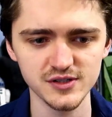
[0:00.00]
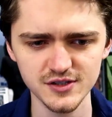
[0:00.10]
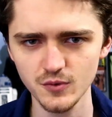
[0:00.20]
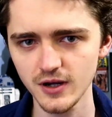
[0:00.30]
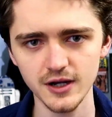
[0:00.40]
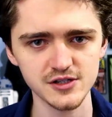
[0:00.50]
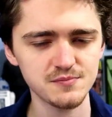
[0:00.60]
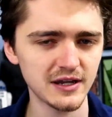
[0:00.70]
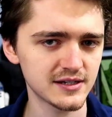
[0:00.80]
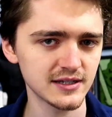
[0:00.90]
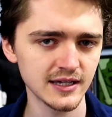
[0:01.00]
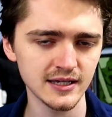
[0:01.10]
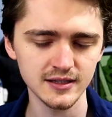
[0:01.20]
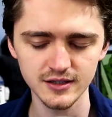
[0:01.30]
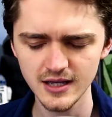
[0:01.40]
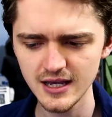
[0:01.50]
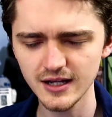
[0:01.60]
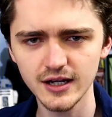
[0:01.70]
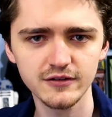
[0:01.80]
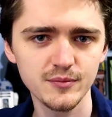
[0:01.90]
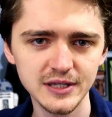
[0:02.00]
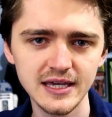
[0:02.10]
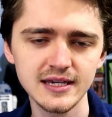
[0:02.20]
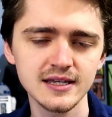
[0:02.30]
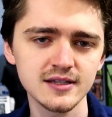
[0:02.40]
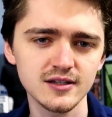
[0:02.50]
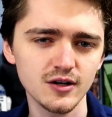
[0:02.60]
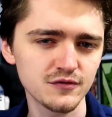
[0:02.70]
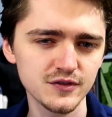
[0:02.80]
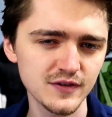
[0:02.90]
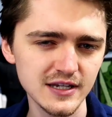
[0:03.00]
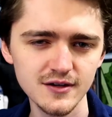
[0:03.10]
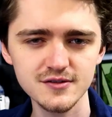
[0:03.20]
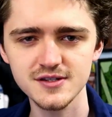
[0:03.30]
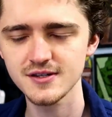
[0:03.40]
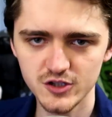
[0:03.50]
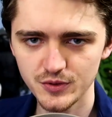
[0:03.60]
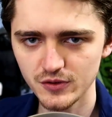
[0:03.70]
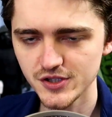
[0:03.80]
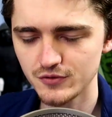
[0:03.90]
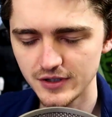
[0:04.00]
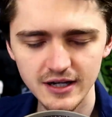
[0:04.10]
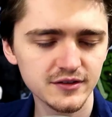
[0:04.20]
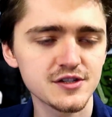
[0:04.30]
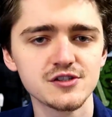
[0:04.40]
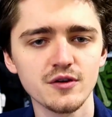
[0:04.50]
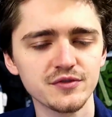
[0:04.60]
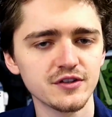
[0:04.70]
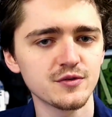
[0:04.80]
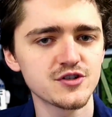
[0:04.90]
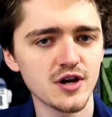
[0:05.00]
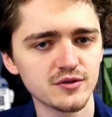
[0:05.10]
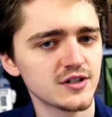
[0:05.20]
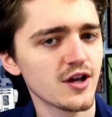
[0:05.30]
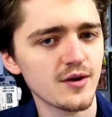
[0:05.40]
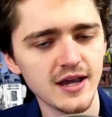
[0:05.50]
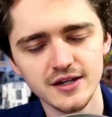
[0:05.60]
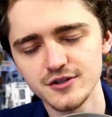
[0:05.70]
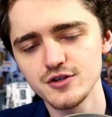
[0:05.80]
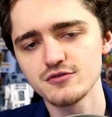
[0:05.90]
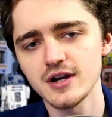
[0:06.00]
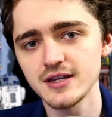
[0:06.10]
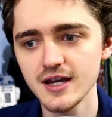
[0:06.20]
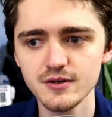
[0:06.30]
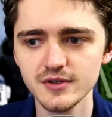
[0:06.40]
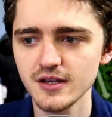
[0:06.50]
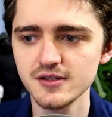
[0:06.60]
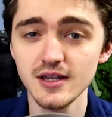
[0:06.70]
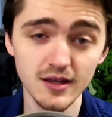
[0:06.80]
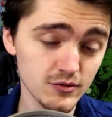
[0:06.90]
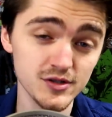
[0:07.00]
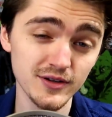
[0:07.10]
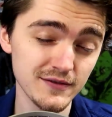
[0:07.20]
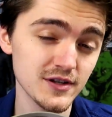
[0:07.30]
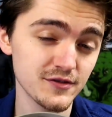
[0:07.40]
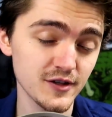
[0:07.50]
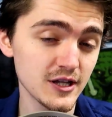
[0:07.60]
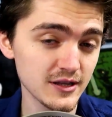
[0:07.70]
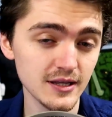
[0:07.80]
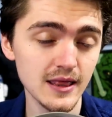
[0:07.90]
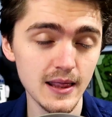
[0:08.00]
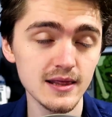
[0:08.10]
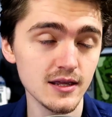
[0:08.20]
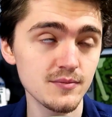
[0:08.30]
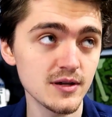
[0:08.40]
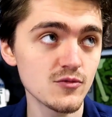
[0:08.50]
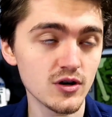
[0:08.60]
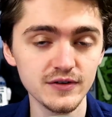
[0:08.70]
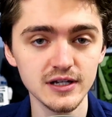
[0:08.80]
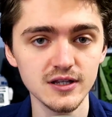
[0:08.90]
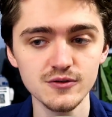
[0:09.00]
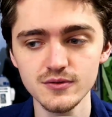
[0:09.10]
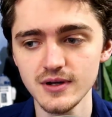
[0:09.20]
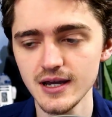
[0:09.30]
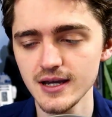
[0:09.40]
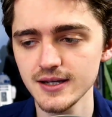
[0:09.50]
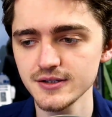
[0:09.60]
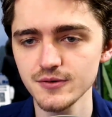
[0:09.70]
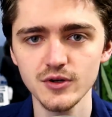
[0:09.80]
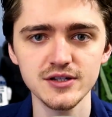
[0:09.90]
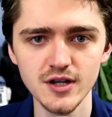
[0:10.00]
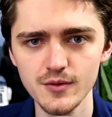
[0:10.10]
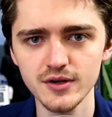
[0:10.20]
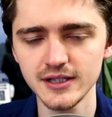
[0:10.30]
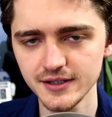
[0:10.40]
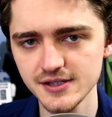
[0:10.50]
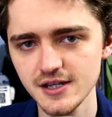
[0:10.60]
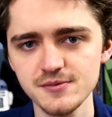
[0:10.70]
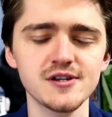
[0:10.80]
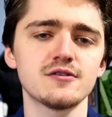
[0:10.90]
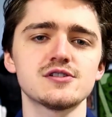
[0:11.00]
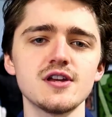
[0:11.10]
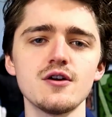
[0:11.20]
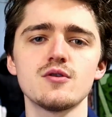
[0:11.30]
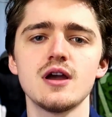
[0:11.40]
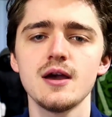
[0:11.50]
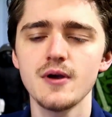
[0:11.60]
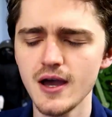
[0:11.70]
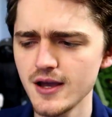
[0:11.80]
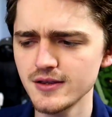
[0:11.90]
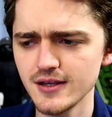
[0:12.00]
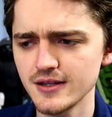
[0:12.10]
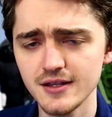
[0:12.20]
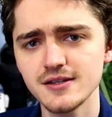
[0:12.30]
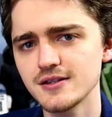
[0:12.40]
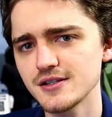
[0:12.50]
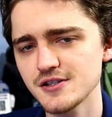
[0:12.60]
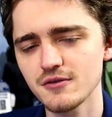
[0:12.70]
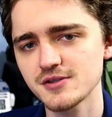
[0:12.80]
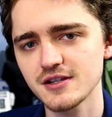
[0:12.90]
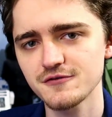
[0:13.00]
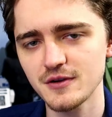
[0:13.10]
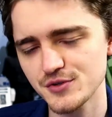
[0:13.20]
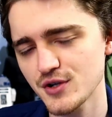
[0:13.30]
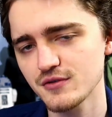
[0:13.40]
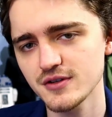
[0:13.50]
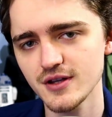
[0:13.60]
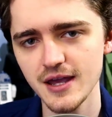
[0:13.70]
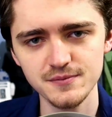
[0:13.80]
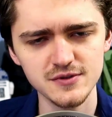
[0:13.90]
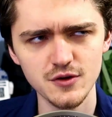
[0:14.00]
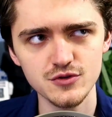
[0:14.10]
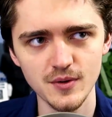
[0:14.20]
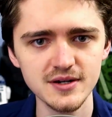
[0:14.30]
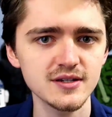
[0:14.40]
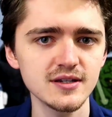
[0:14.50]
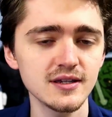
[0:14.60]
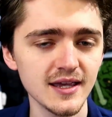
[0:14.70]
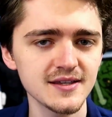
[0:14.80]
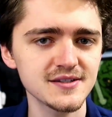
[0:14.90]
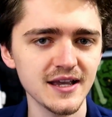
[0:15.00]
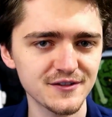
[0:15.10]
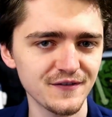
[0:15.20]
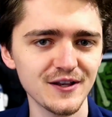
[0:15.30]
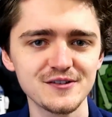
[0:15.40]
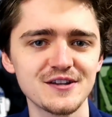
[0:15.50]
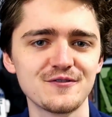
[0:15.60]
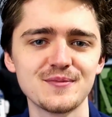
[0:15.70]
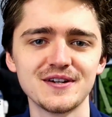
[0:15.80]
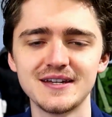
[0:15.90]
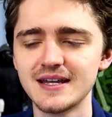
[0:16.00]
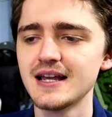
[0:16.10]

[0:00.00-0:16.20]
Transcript: That's why I speculate in kind of the beginning of the videos. But we also read out the synopsis, which I'm going to go ahead and do right now because it also gives us a, little bit more of a clue uh, into what is going on in this episode. So, uh, the, the, the synopsis for episode episode 20 is as follows, everybody.